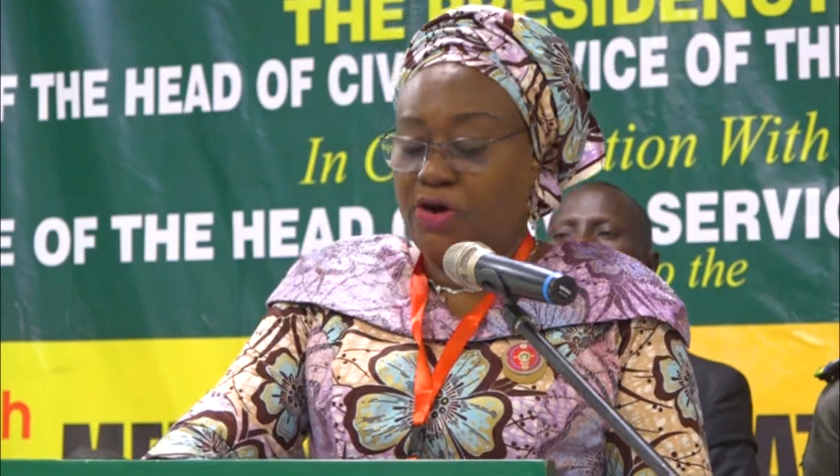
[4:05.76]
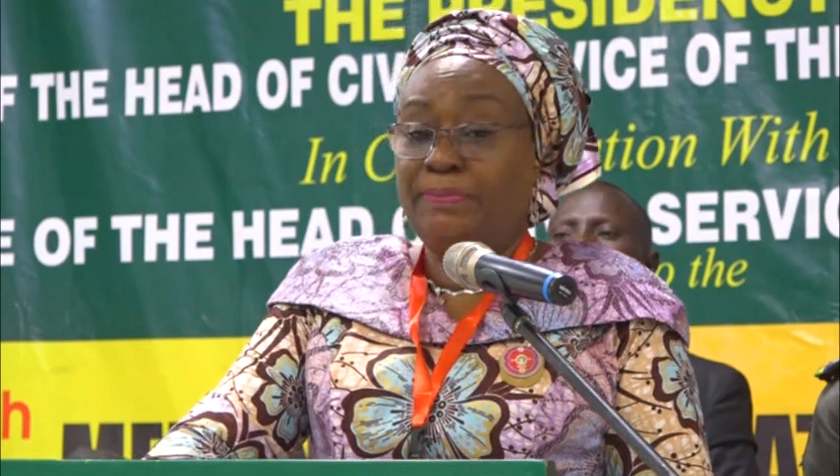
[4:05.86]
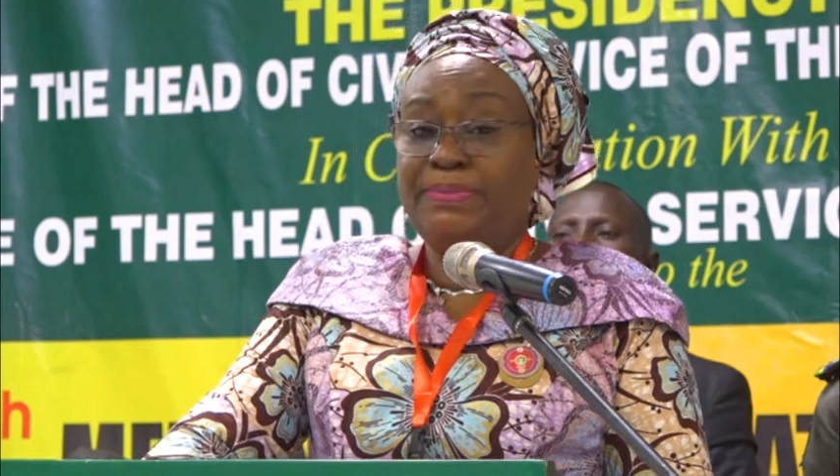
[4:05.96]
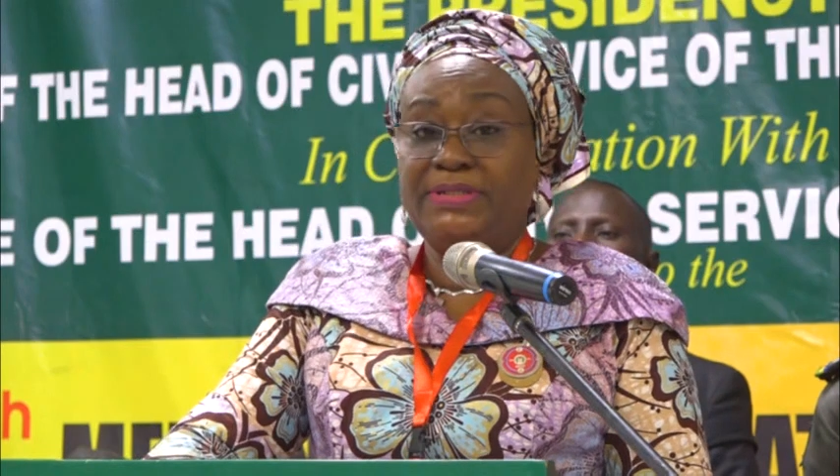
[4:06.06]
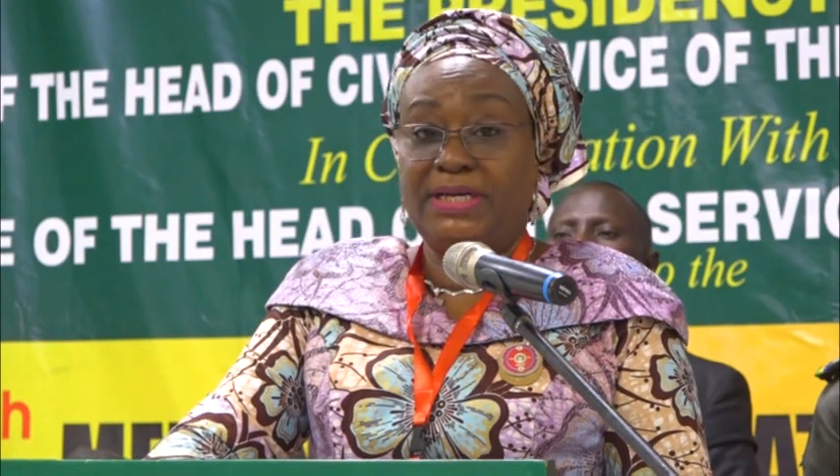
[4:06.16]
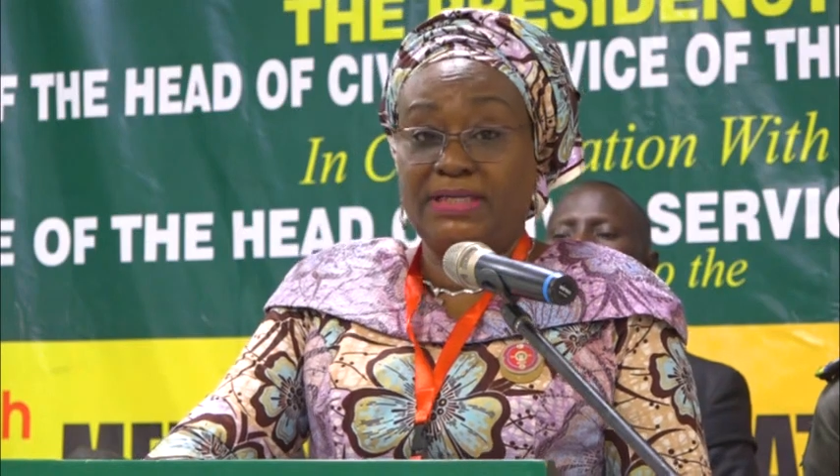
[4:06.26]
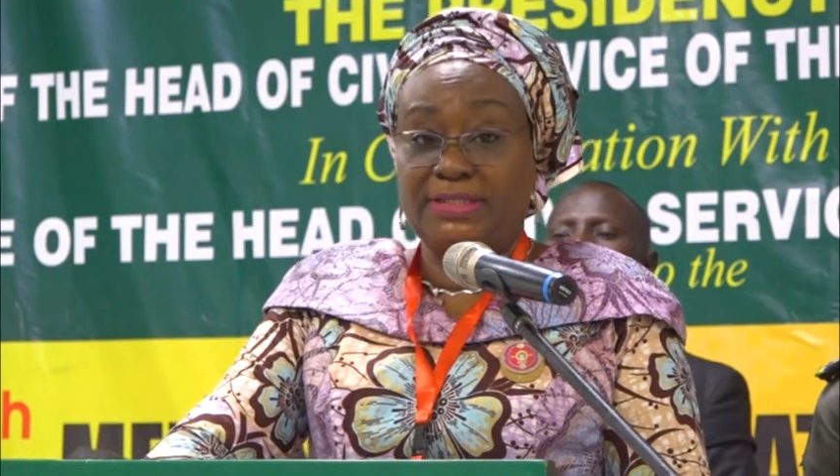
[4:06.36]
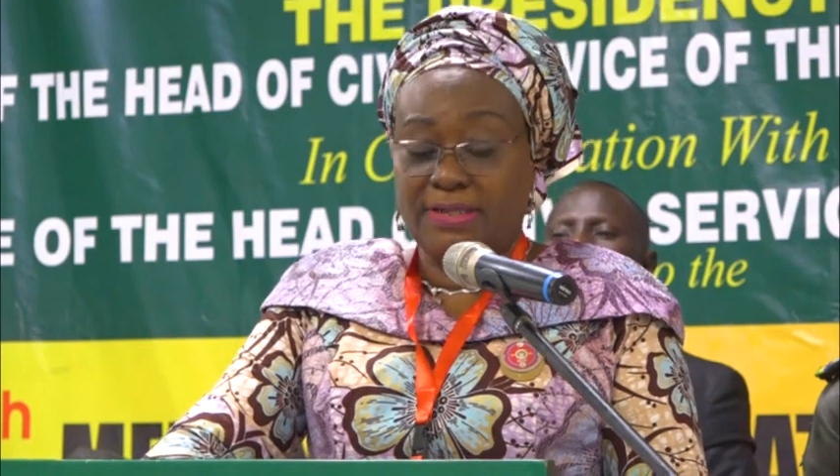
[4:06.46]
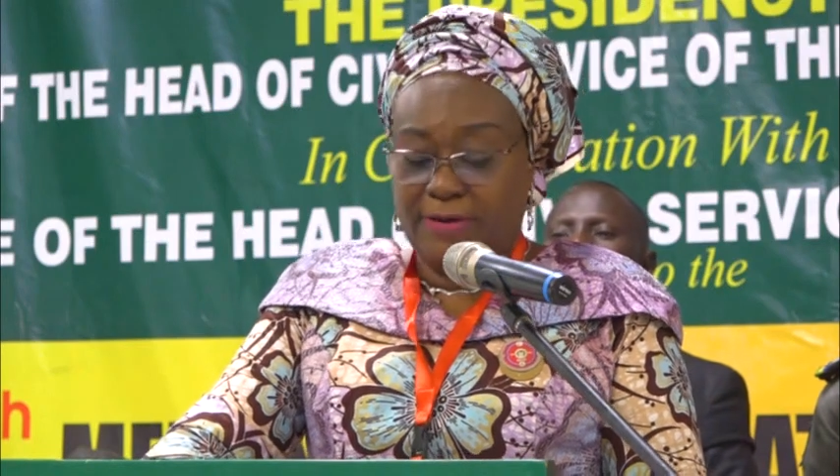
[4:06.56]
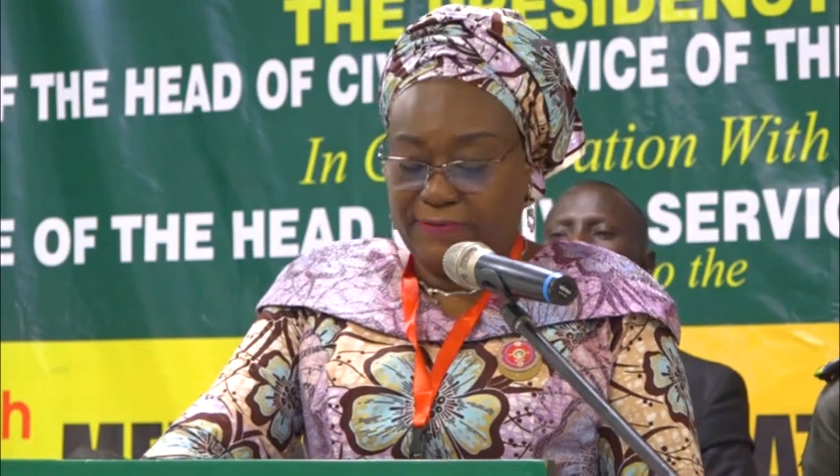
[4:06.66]

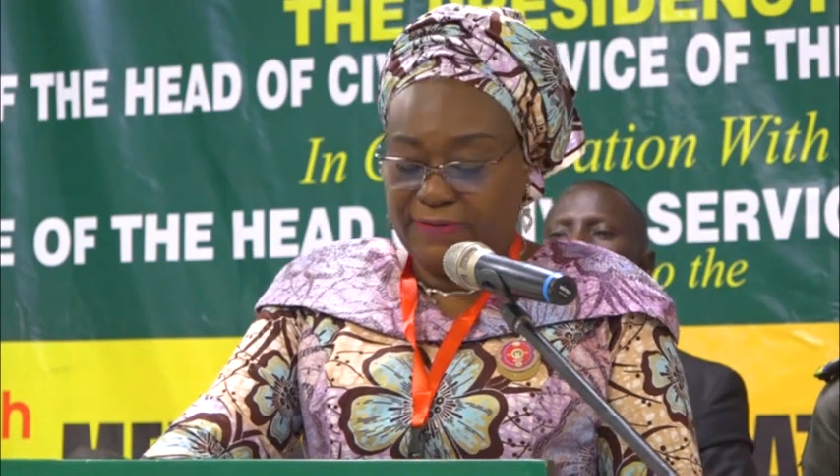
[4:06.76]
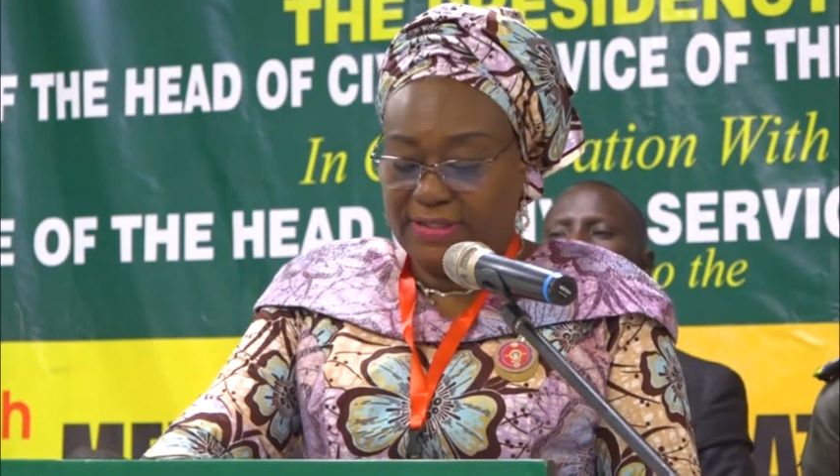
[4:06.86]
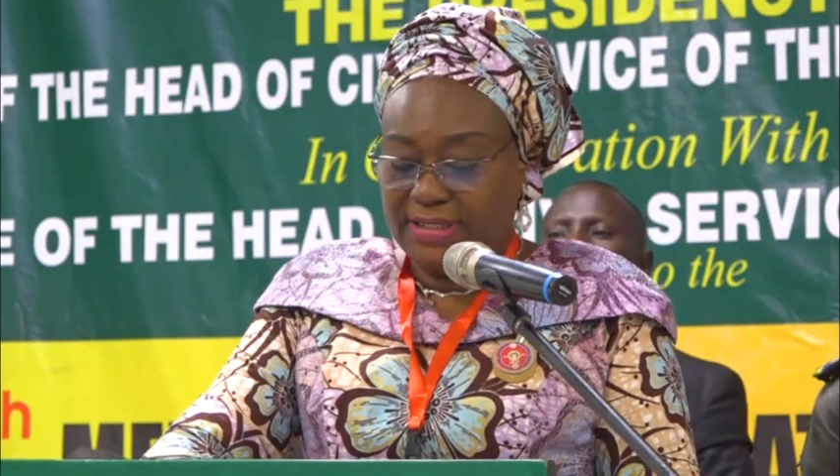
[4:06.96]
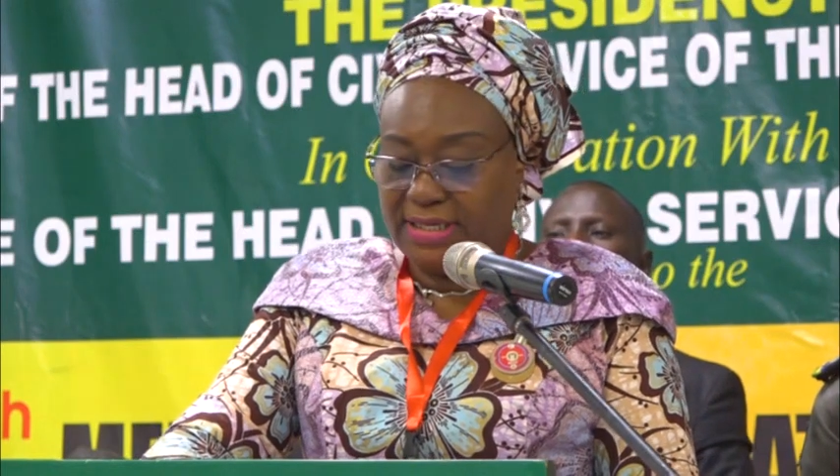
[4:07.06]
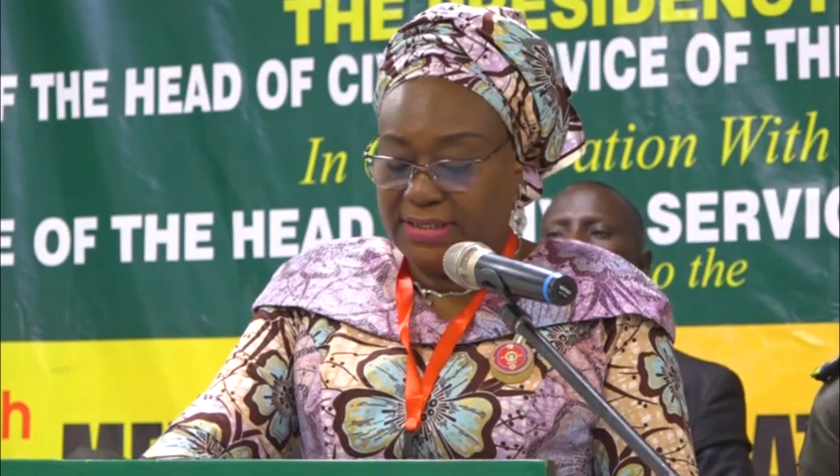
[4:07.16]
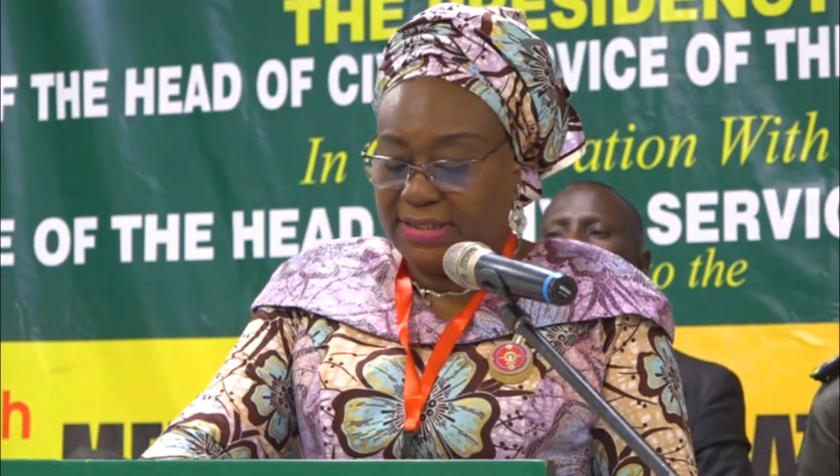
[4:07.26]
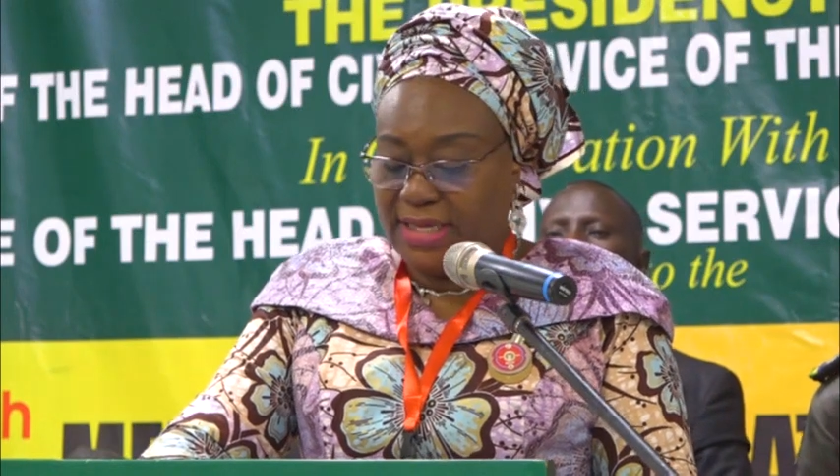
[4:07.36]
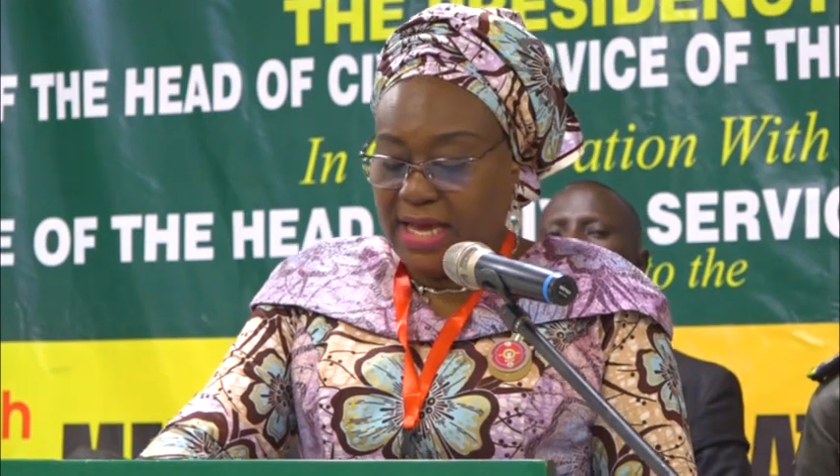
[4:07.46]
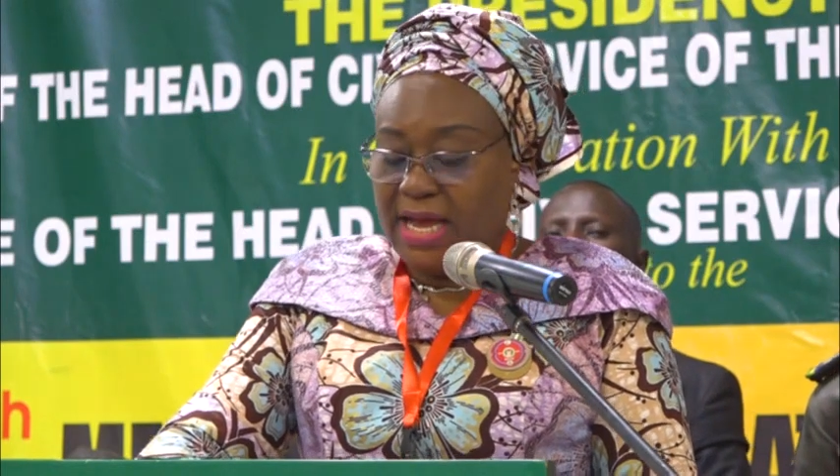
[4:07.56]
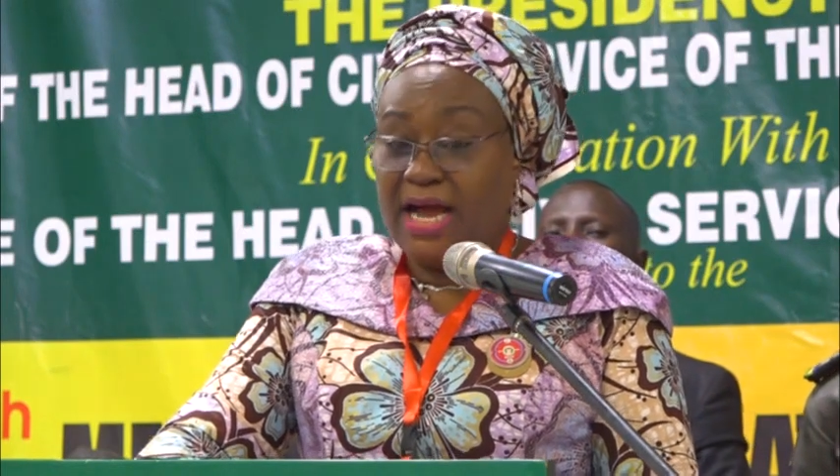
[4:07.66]
competent officers